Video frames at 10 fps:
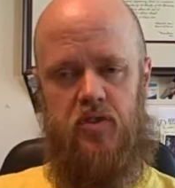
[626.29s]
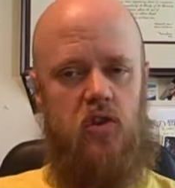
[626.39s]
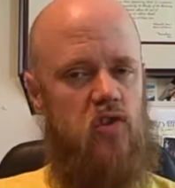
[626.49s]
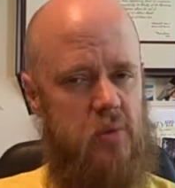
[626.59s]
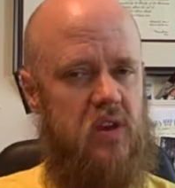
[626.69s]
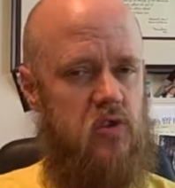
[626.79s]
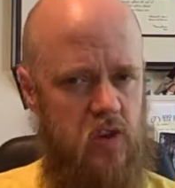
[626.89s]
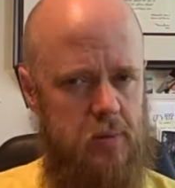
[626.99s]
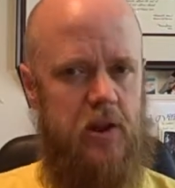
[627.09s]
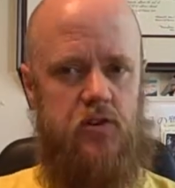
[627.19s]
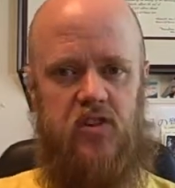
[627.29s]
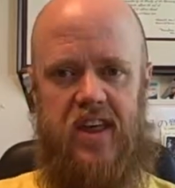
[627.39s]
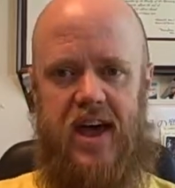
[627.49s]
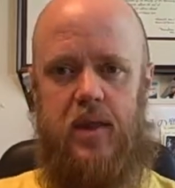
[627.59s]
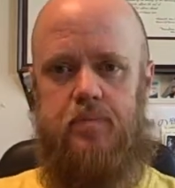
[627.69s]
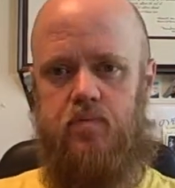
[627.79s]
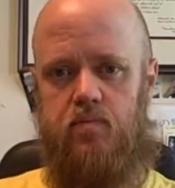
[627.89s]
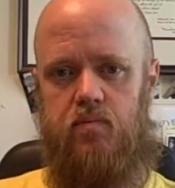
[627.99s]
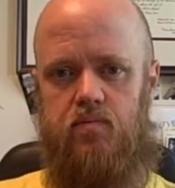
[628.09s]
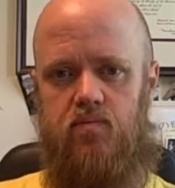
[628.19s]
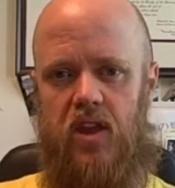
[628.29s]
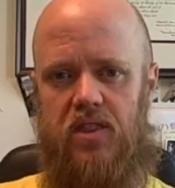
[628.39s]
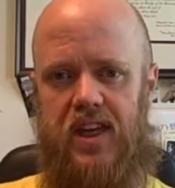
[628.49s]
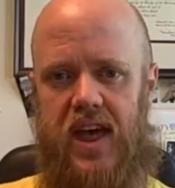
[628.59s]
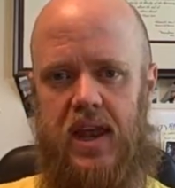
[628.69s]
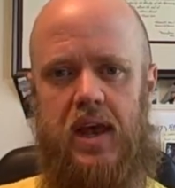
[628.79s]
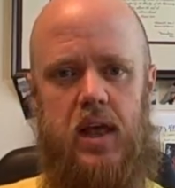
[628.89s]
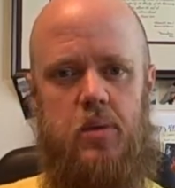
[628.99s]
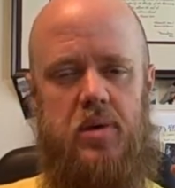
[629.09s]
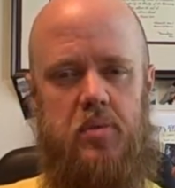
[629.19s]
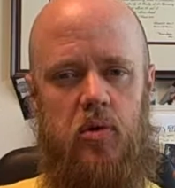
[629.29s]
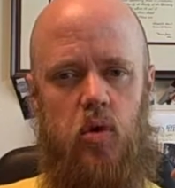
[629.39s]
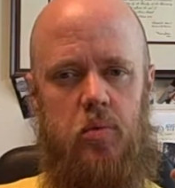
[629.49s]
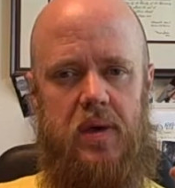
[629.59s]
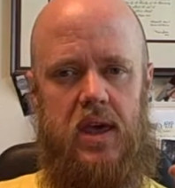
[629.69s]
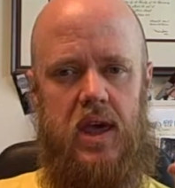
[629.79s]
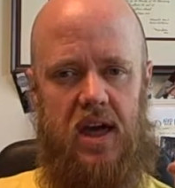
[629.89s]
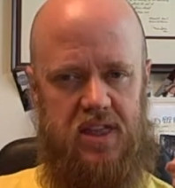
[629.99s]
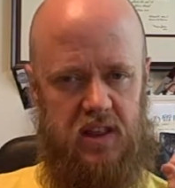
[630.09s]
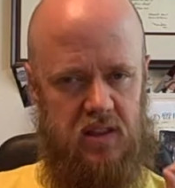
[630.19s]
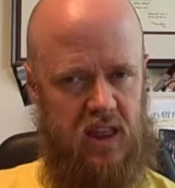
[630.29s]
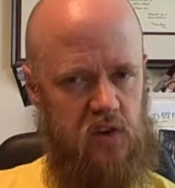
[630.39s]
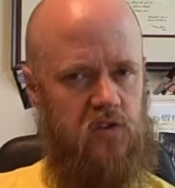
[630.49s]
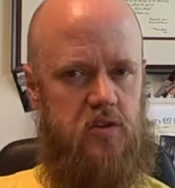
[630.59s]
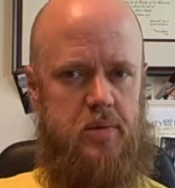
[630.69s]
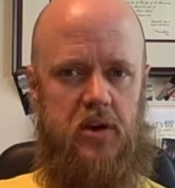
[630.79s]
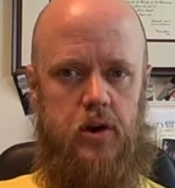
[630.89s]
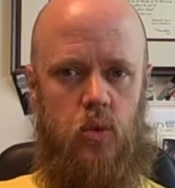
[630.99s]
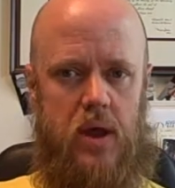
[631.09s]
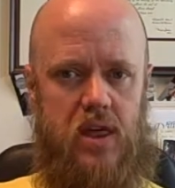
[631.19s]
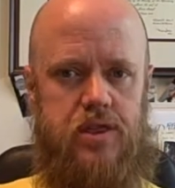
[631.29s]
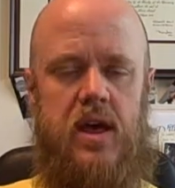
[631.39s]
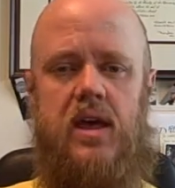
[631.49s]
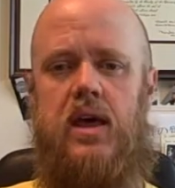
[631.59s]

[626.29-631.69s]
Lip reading: Something similar to that people will be, I think, less familiar with